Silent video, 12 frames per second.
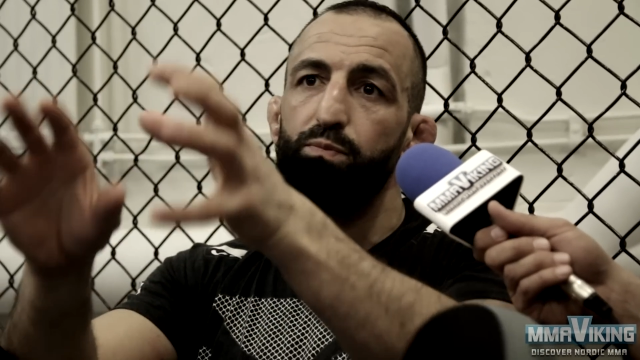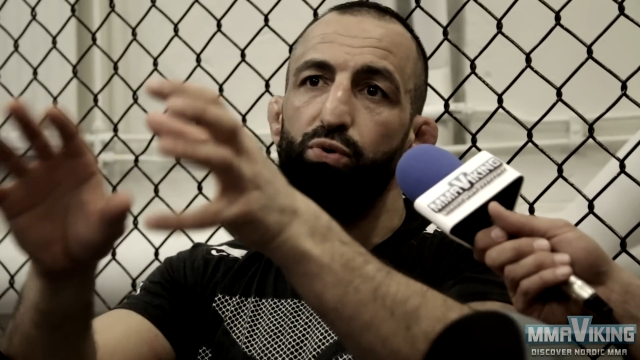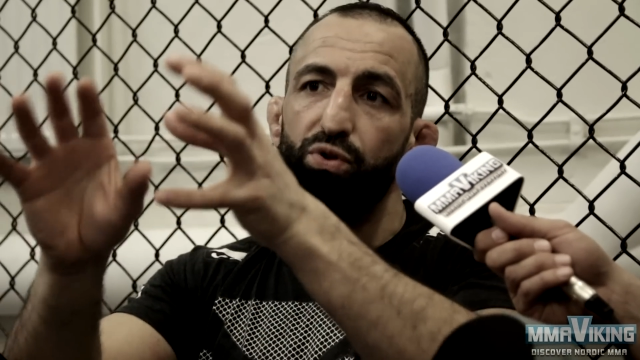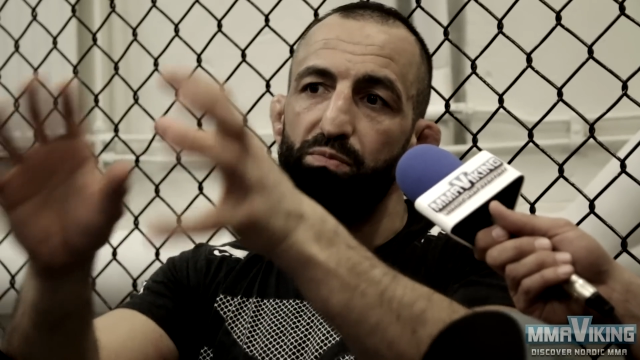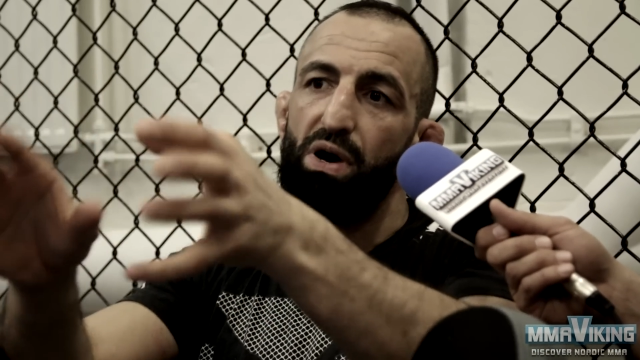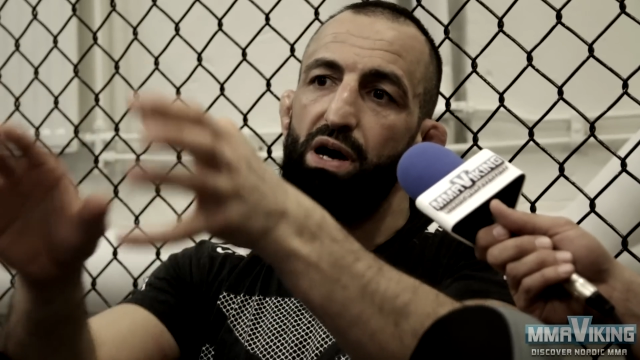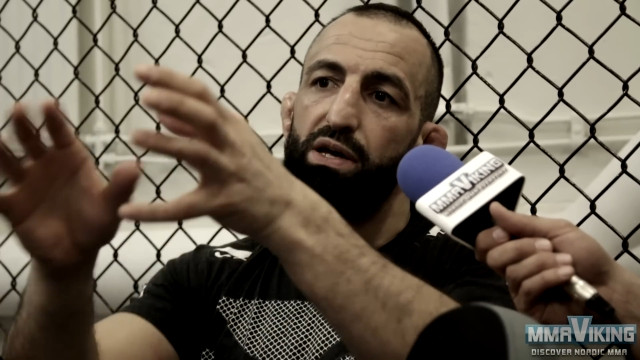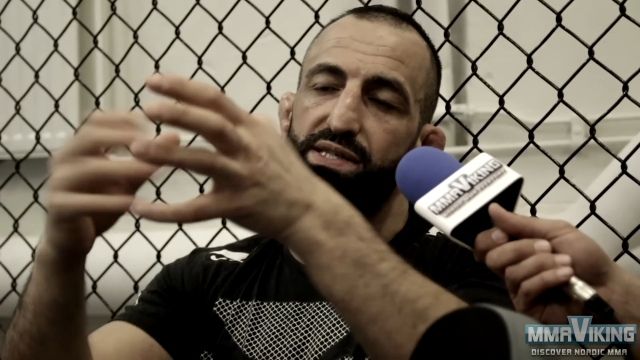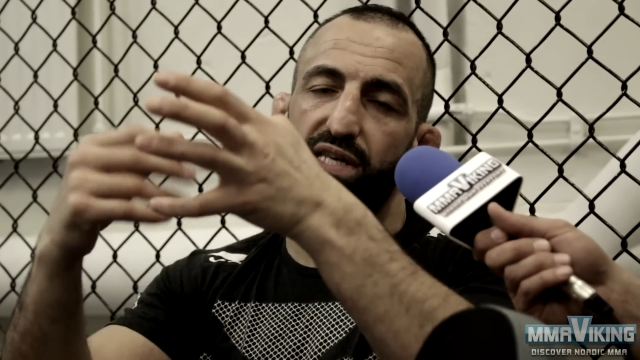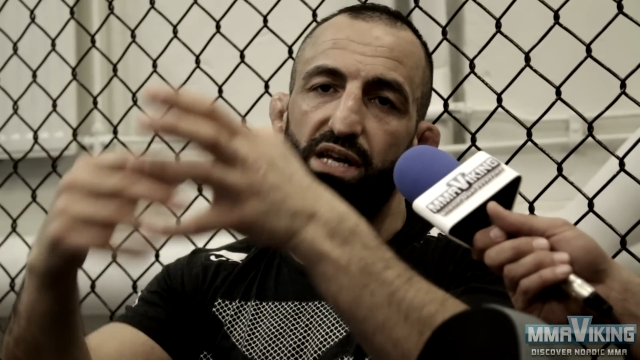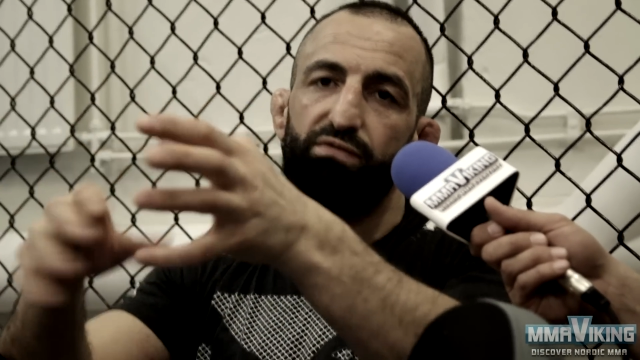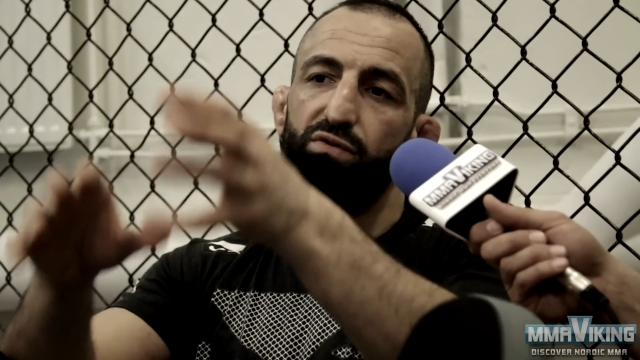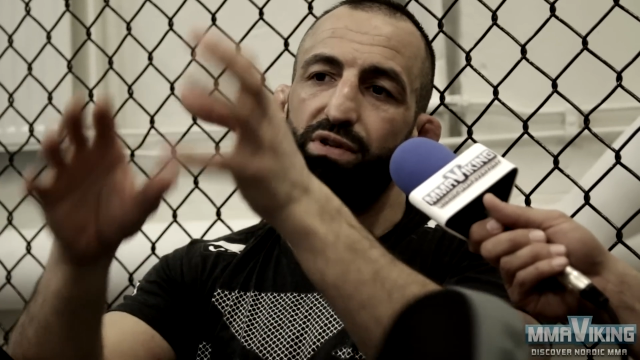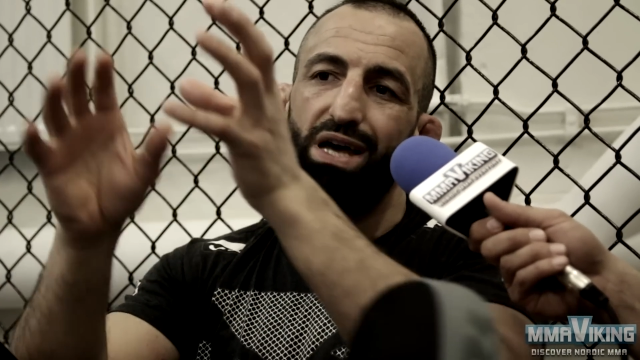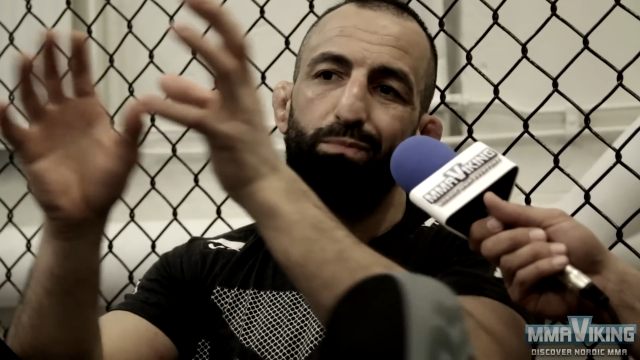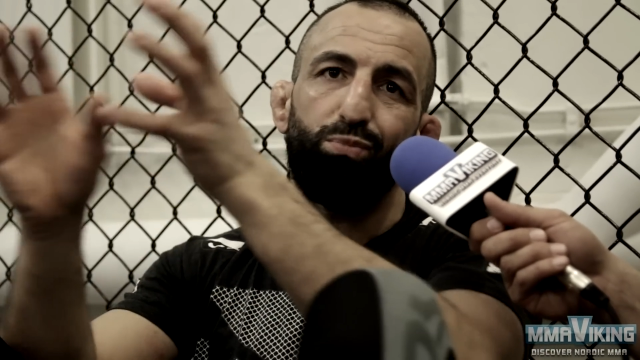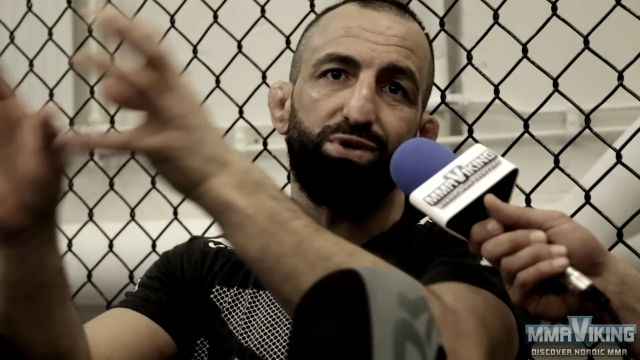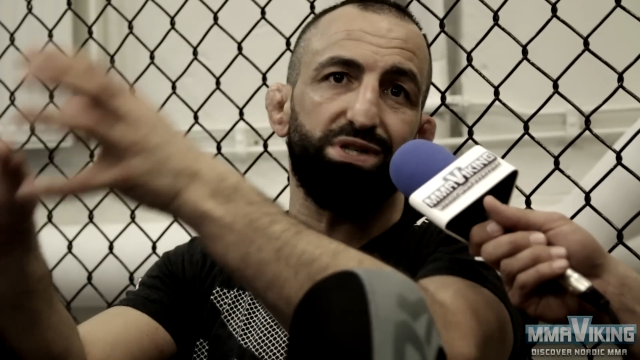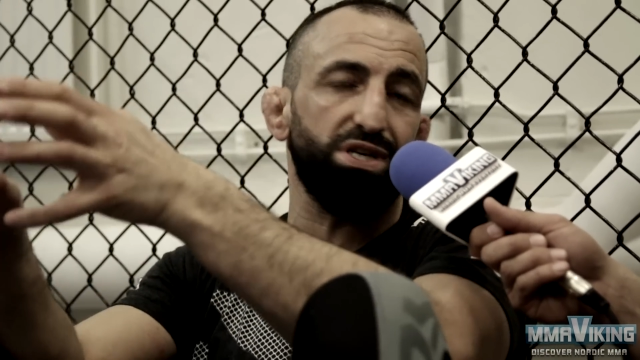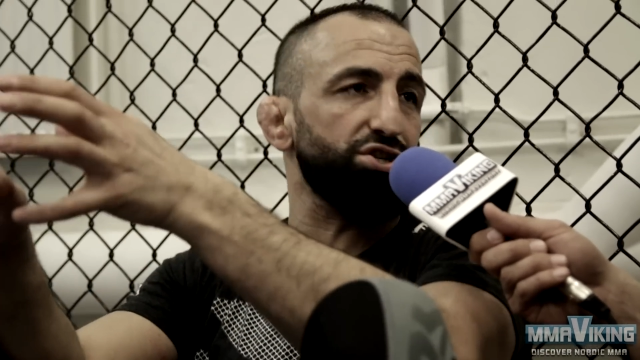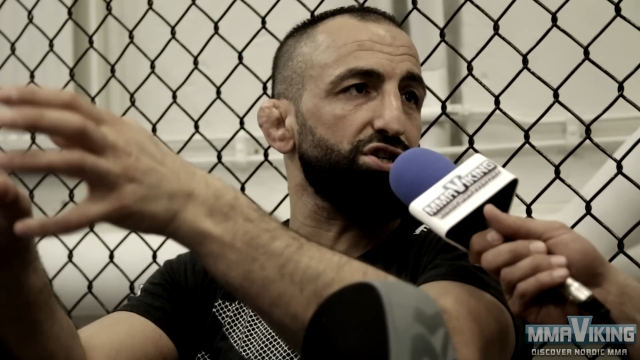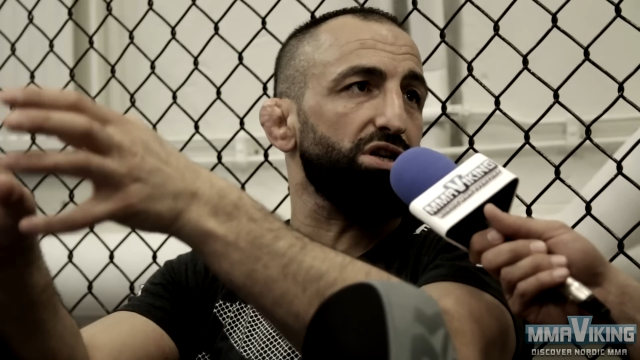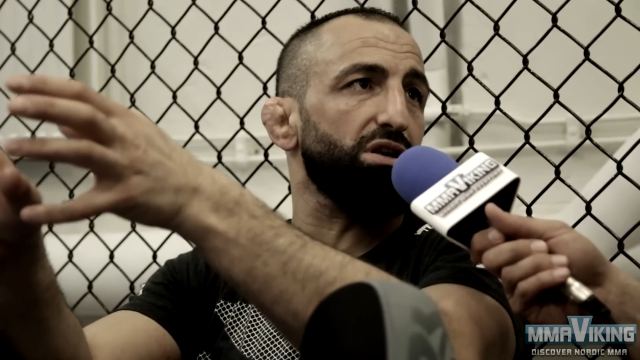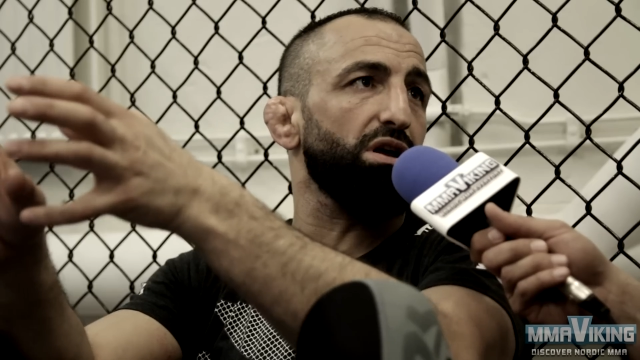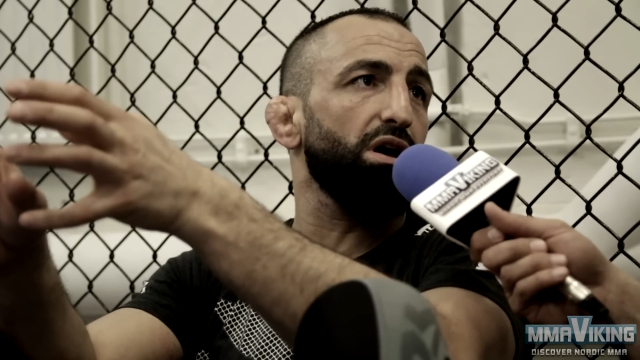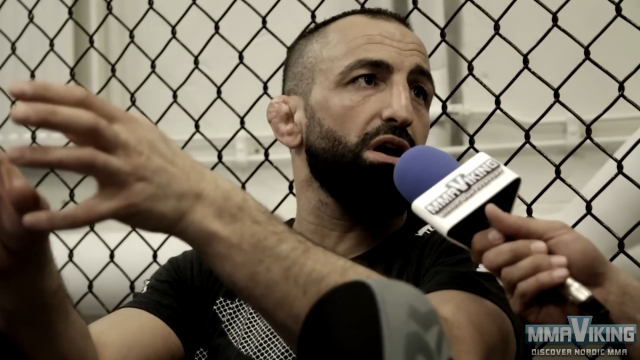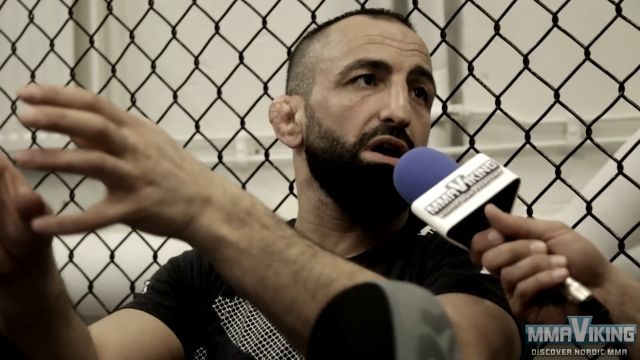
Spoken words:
put myself to that position